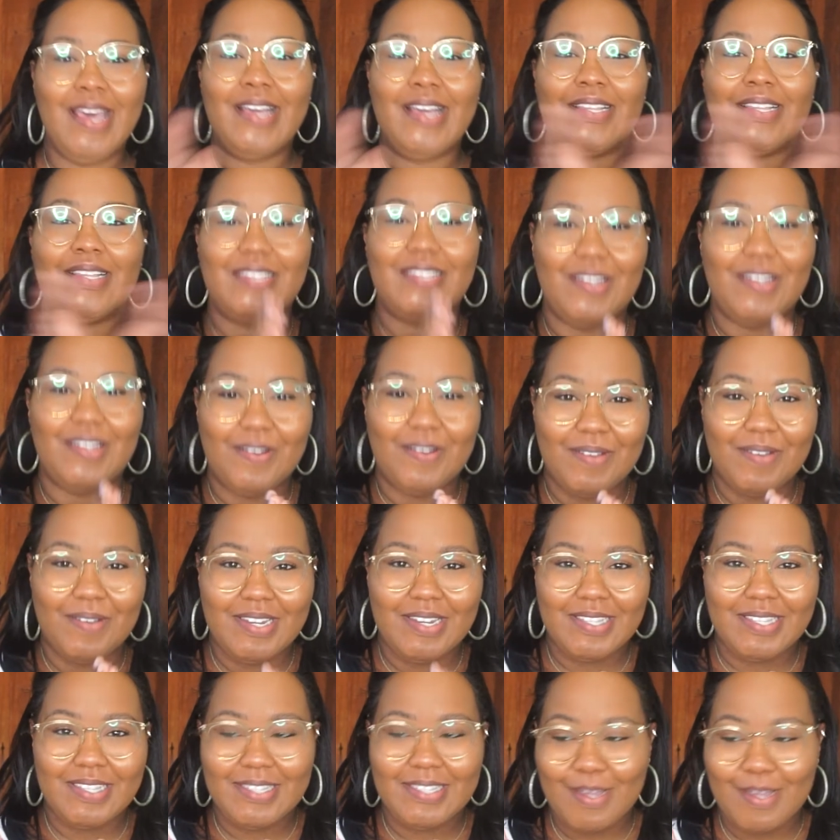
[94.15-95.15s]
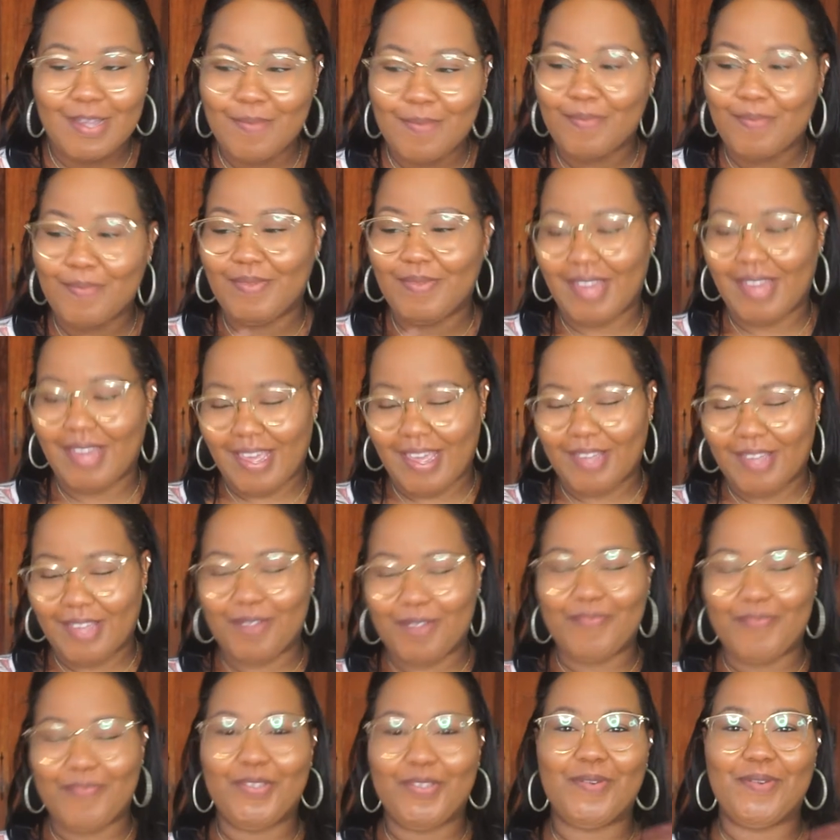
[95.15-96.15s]
Sit down on the step. Like,
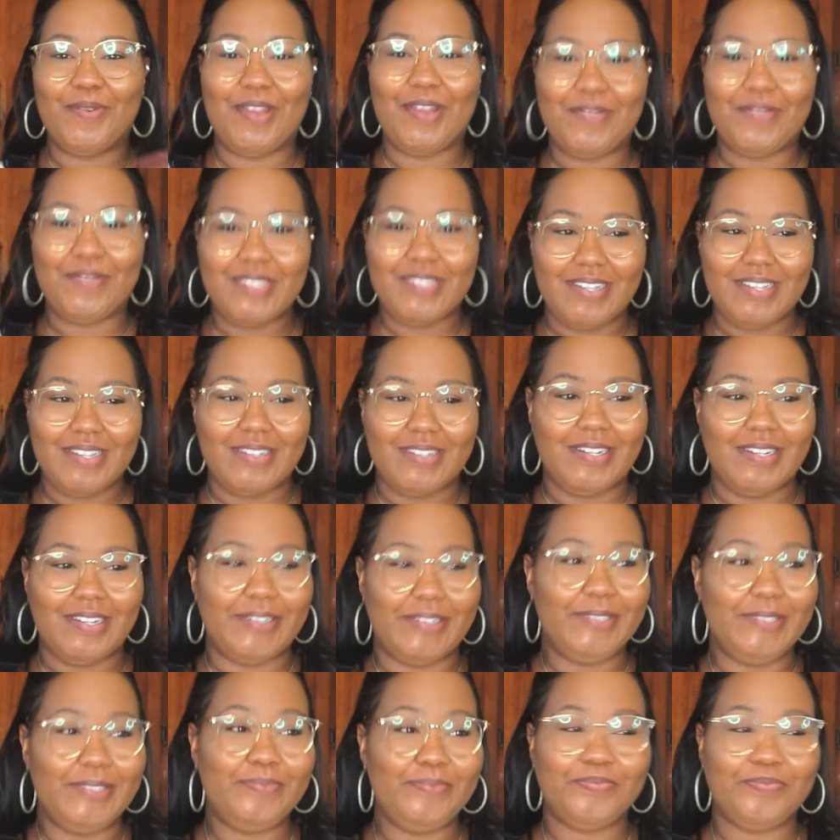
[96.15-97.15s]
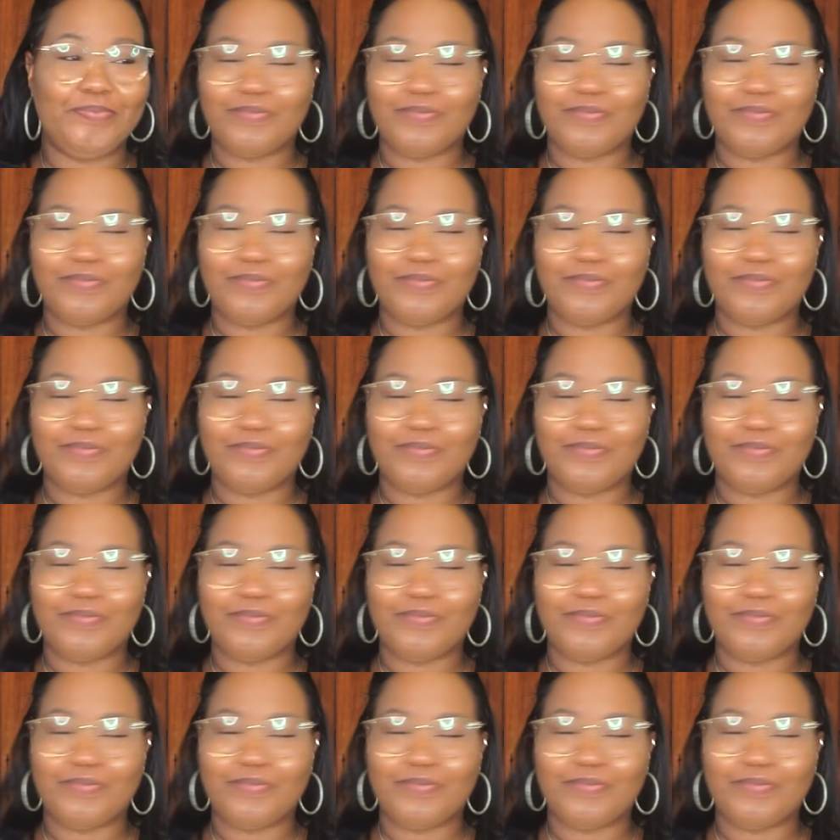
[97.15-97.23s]
when I was younger,